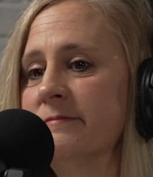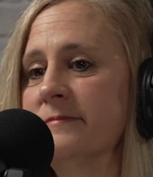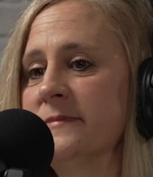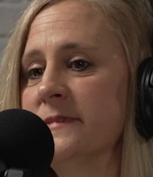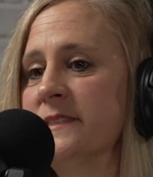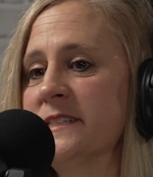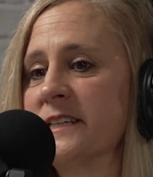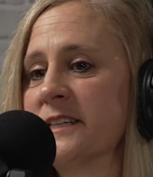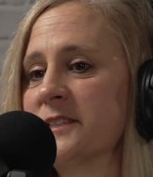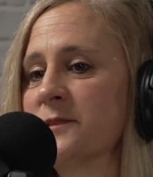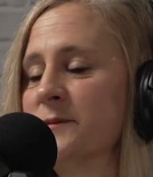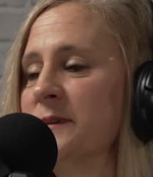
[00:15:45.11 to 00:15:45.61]

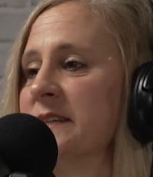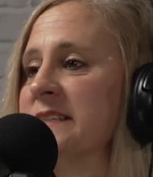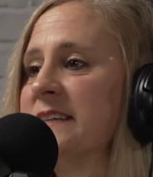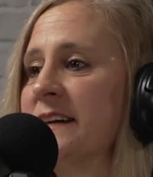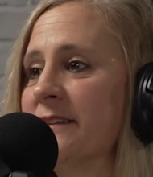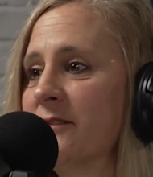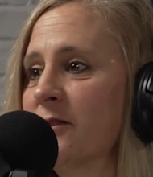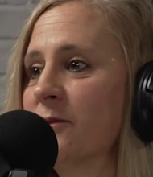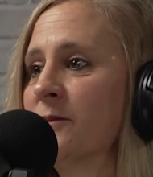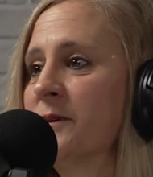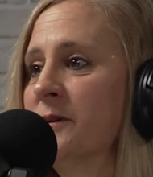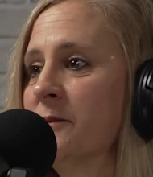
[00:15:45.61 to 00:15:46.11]
6 weeks
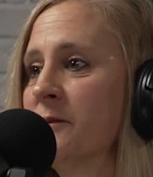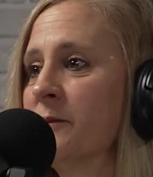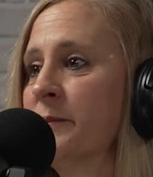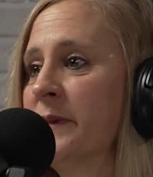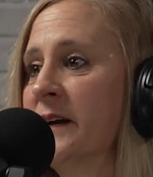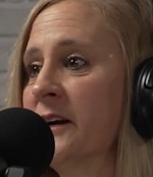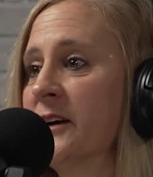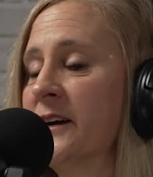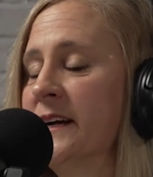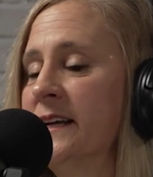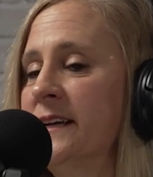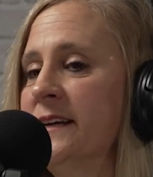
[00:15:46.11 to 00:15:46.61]
after we were
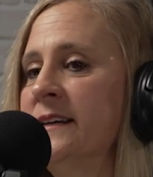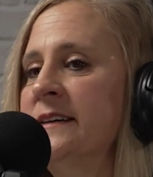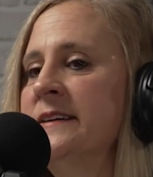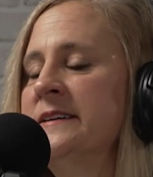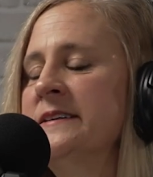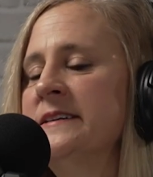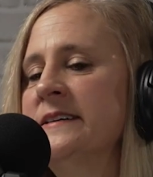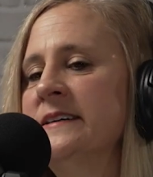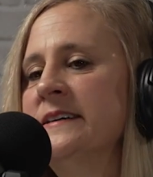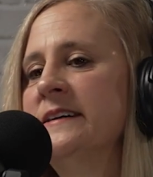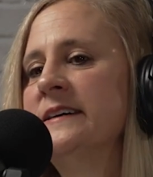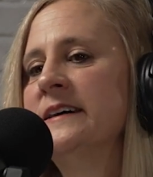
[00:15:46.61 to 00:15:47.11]
married.
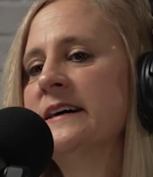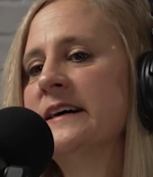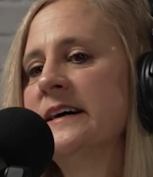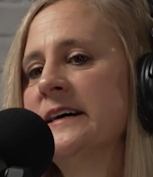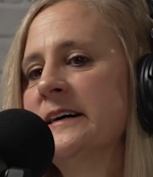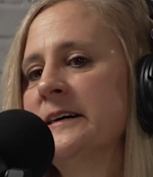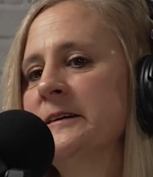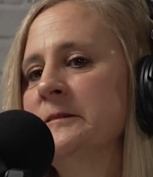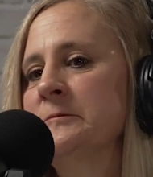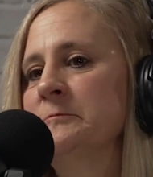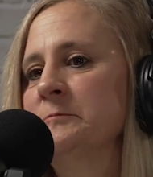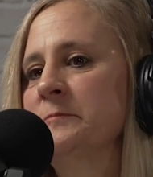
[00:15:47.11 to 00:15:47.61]

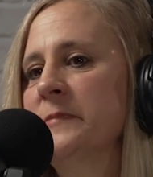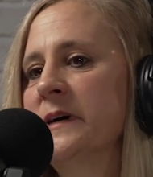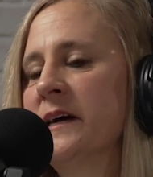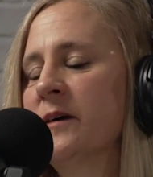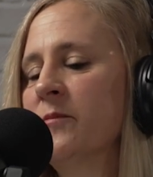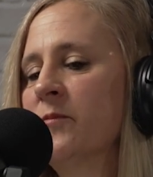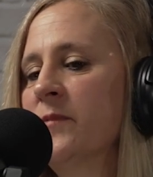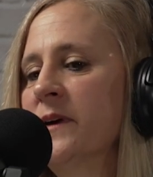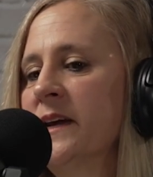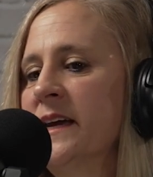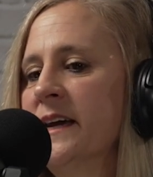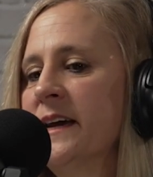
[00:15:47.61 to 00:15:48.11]

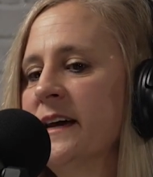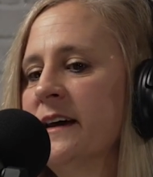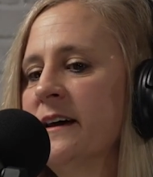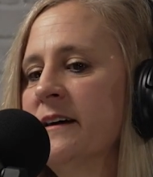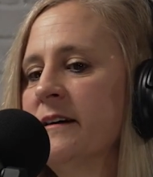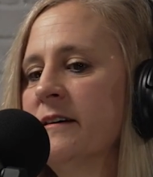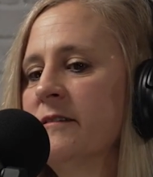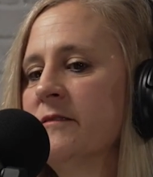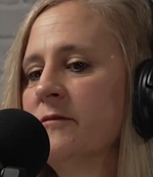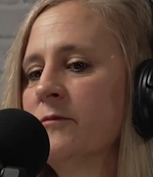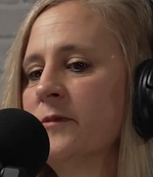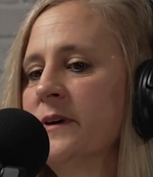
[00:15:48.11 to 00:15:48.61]
And we
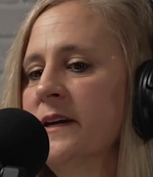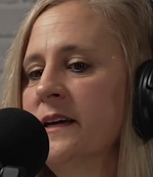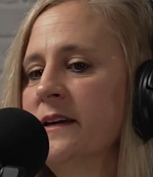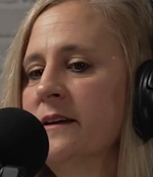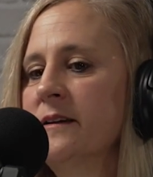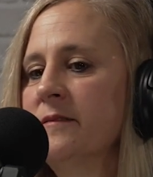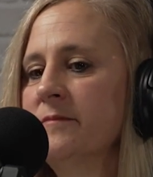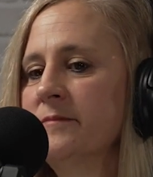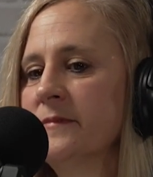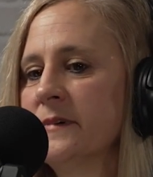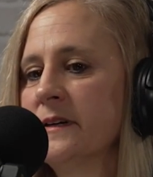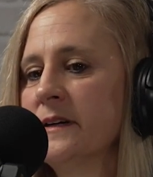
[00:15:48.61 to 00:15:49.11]

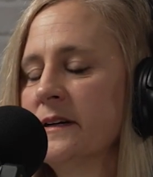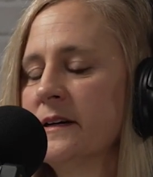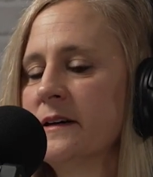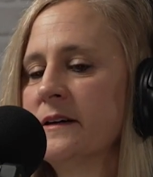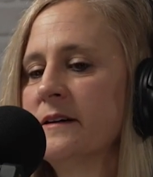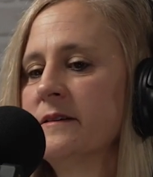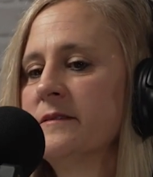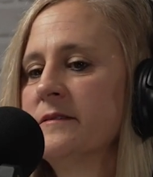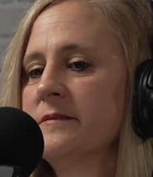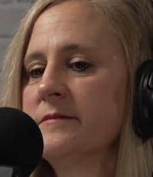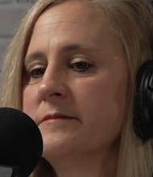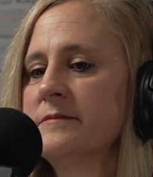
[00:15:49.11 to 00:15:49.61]

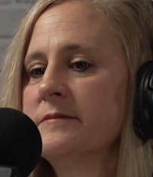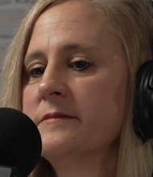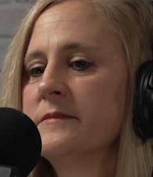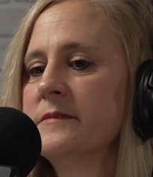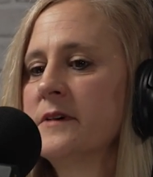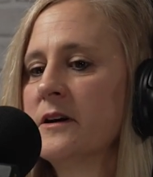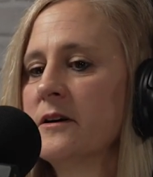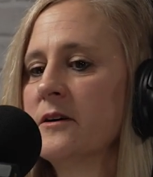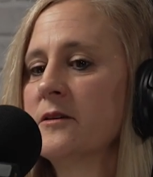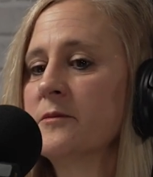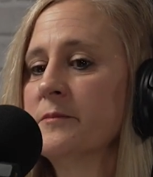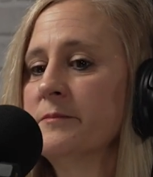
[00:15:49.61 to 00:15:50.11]

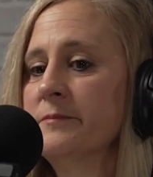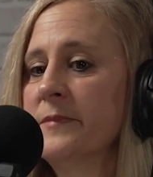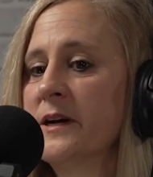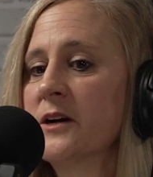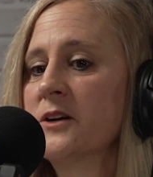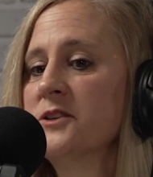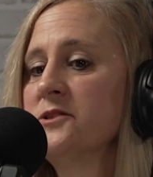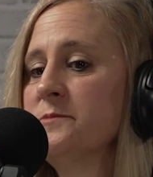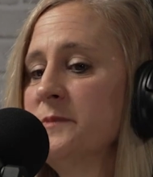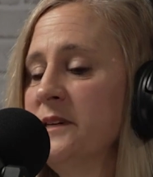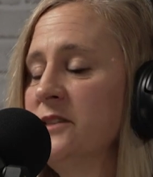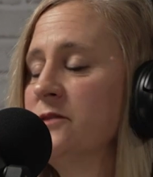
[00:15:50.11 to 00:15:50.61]
are
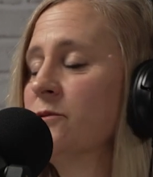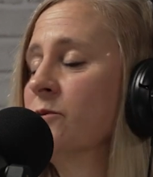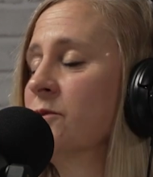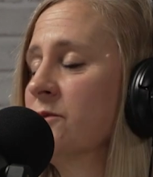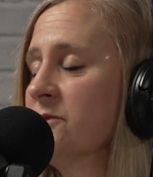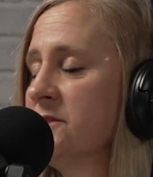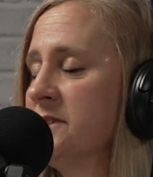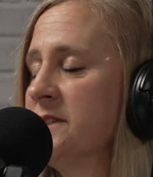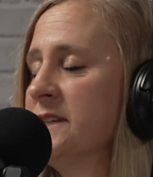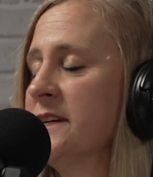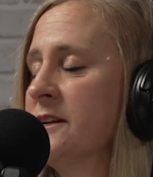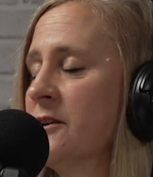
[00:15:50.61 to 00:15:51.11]
marriage
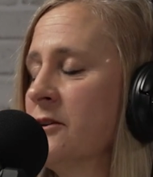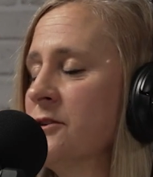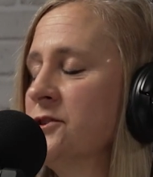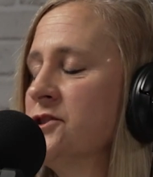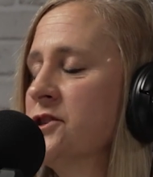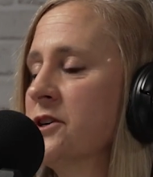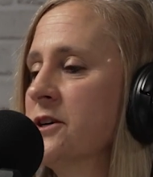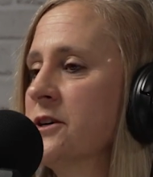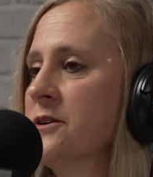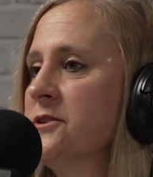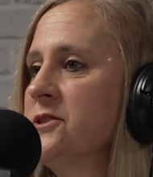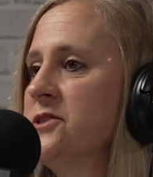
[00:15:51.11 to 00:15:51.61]
mentors in our
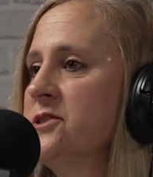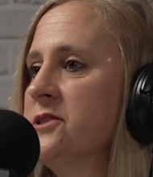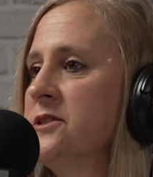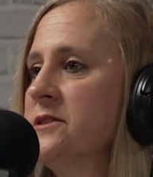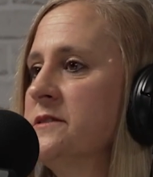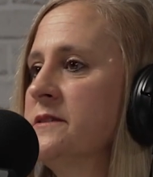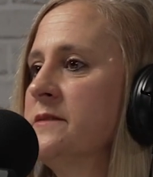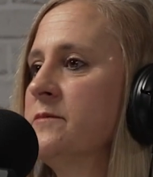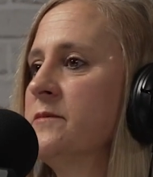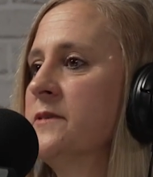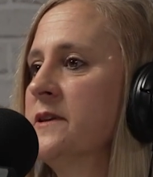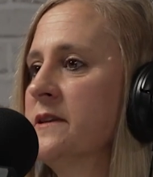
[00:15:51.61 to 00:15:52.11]
church
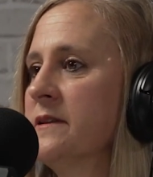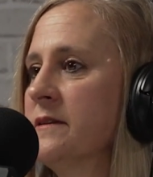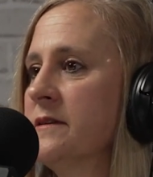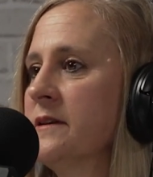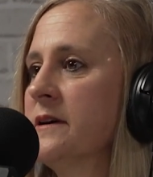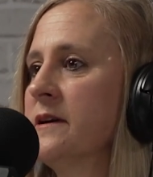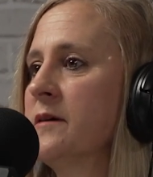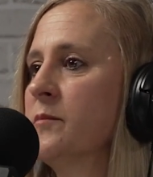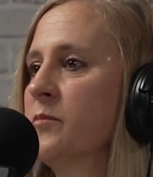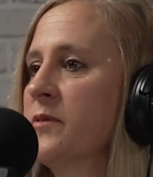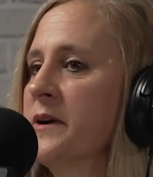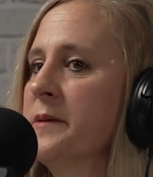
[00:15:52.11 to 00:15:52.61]
with
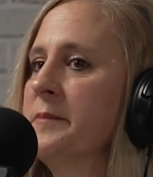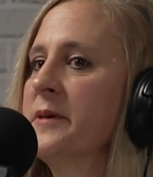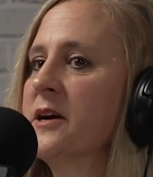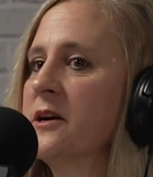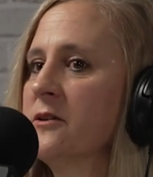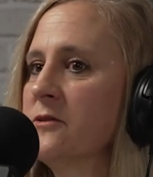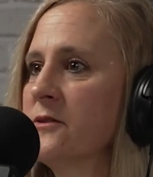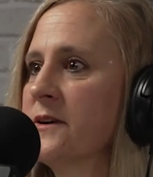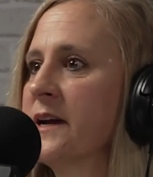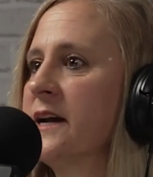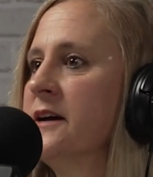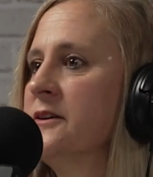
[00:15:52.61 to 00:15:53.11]

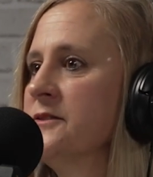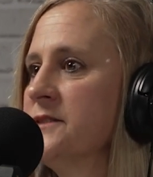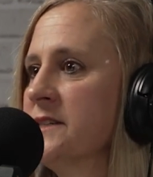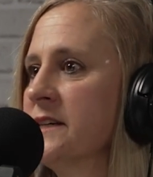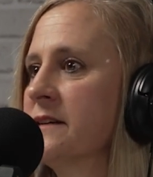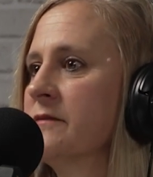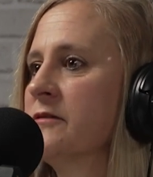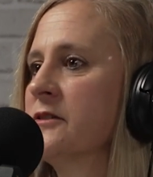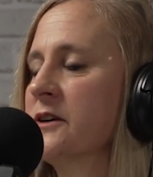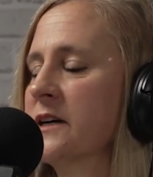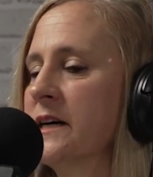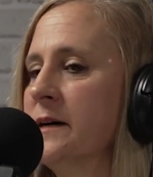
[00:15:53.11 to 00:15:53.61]
premarital
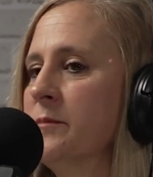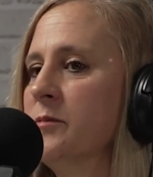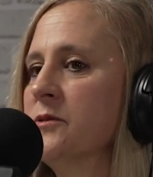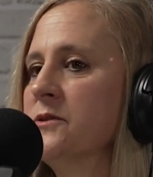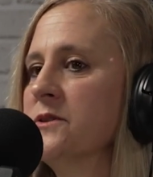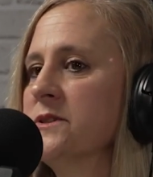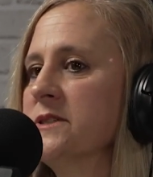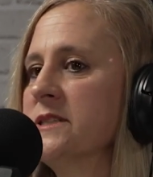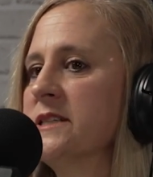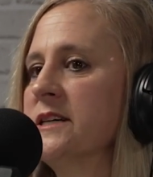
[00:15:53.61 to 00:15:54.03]
counseling for couples.